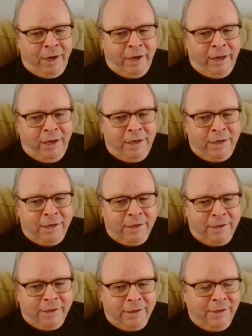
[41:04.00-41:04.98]
of neat.
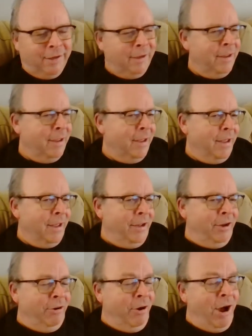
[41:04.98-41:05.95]

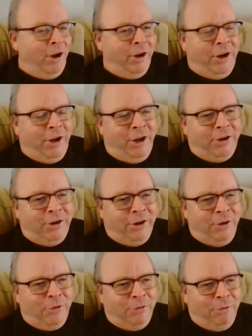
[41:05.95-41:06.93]
You know how to
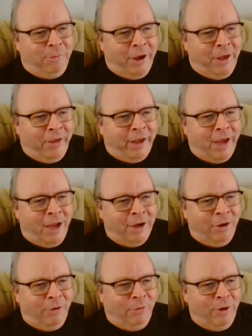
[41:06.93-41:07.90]
go through by the
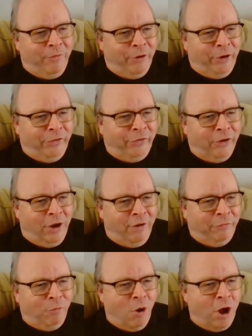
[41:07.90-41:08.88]
Congo River and
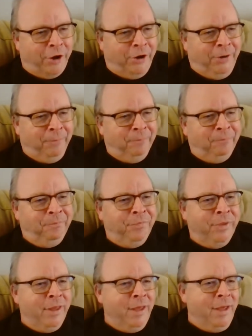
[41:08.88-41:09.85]
soft water?
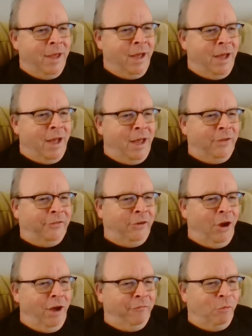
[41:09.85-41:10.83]

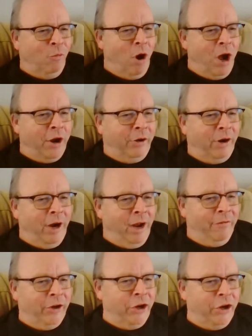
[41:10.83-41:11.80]
Soft water
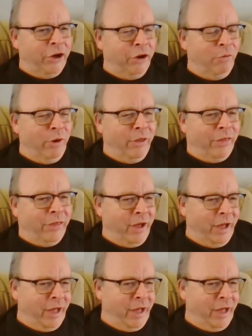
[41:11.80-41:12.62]
having to do with